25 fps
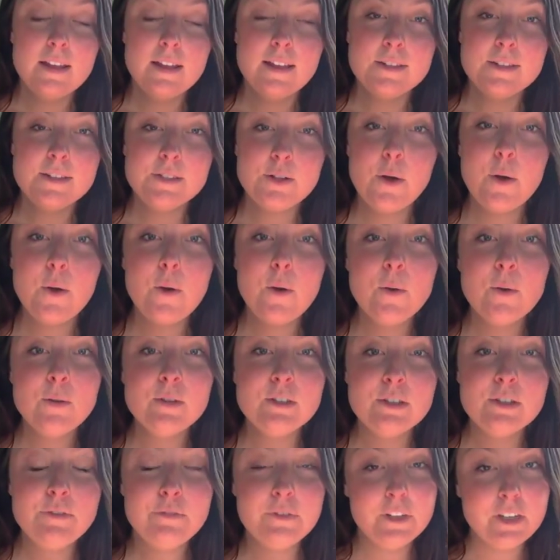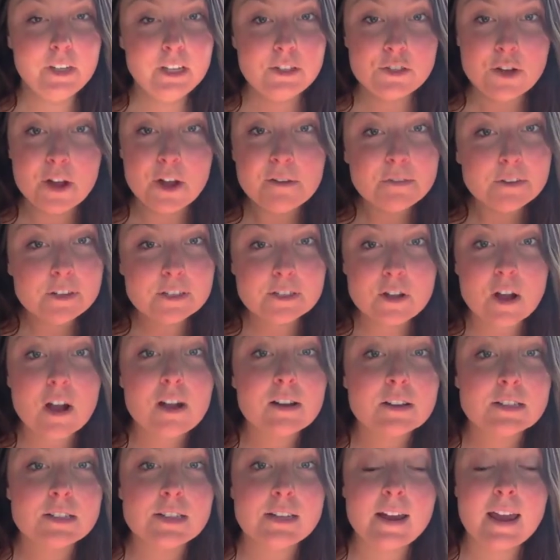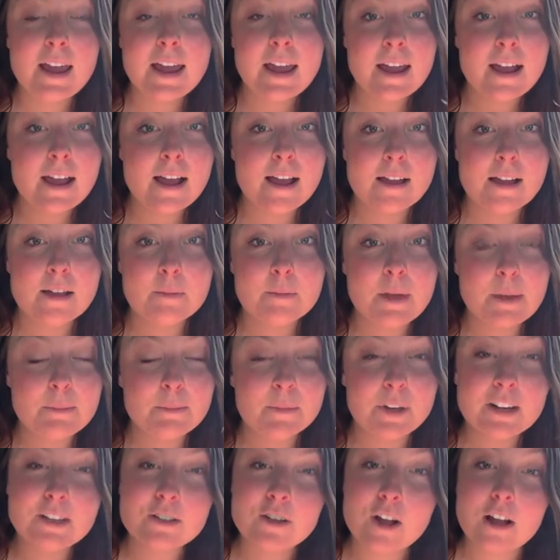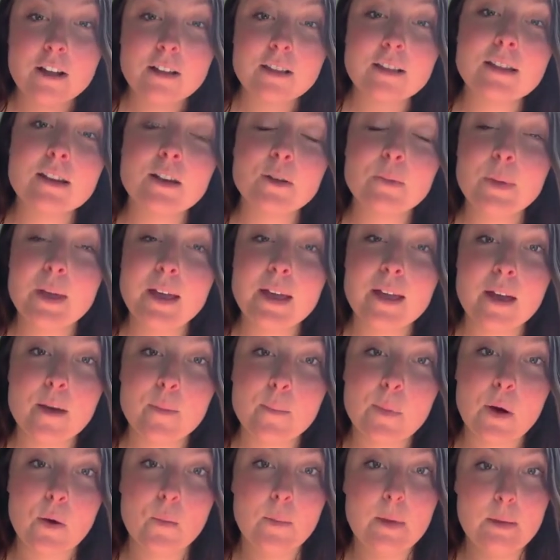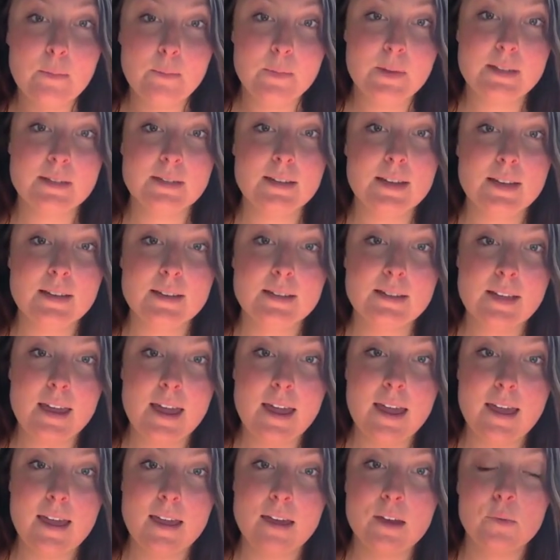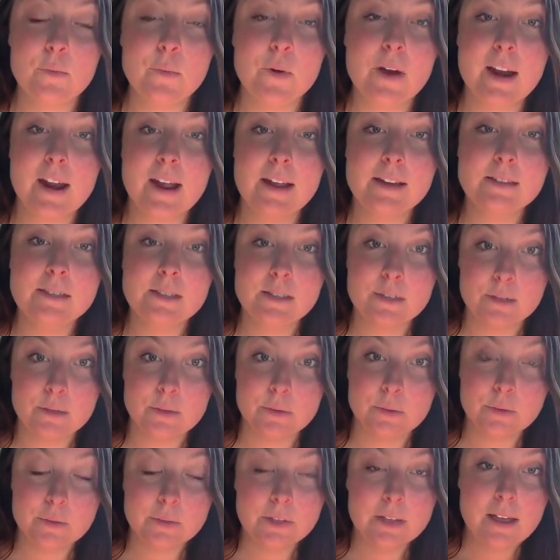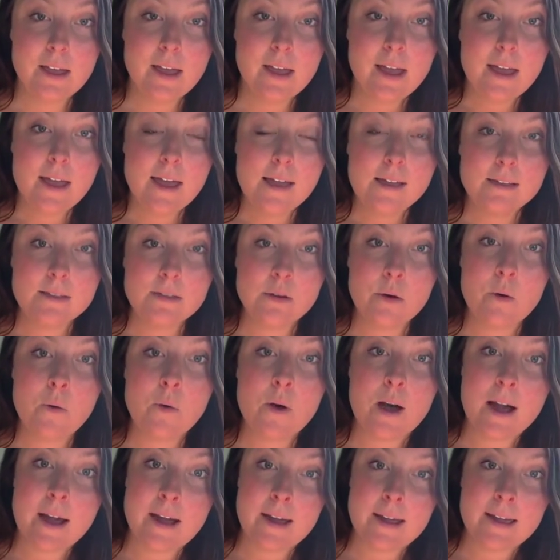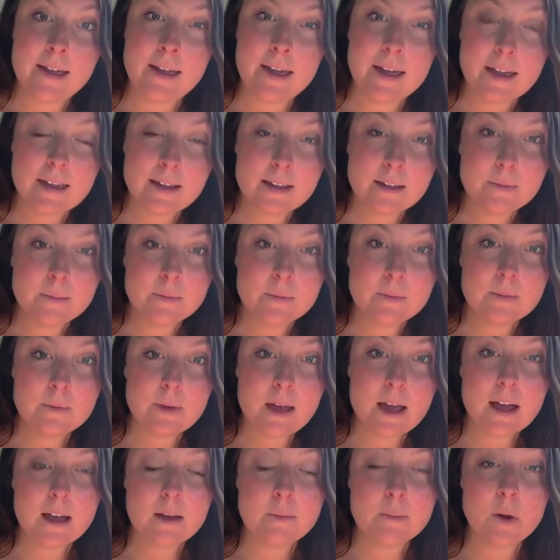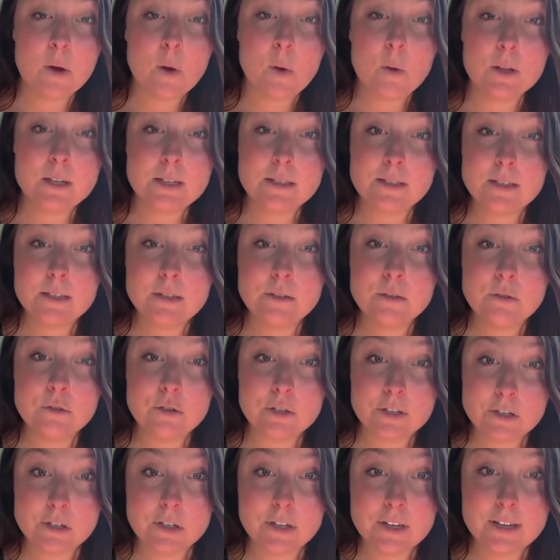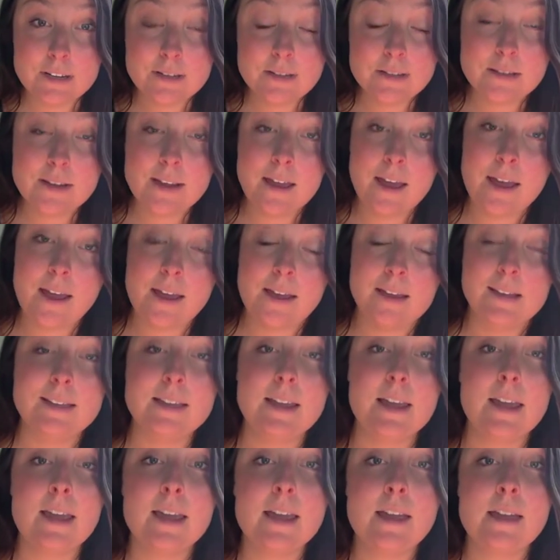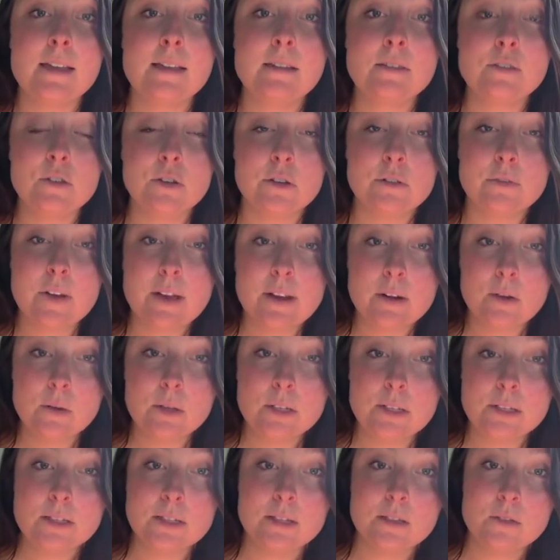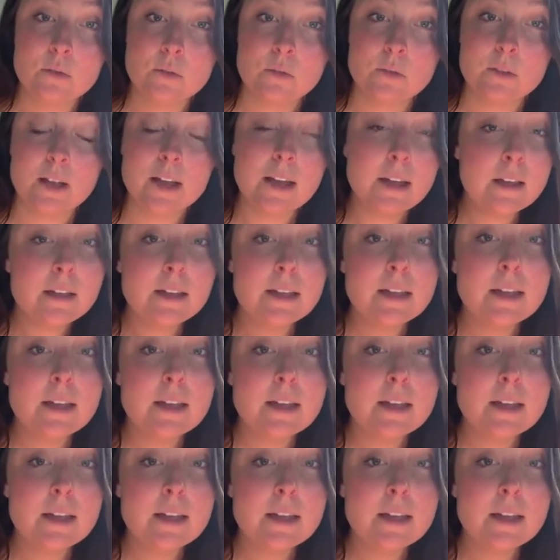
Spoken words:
So to finish off our talk today, I'm going to talk a little bit about my business and what I do. So I am a holistic nutritionist and a certified holistic doula.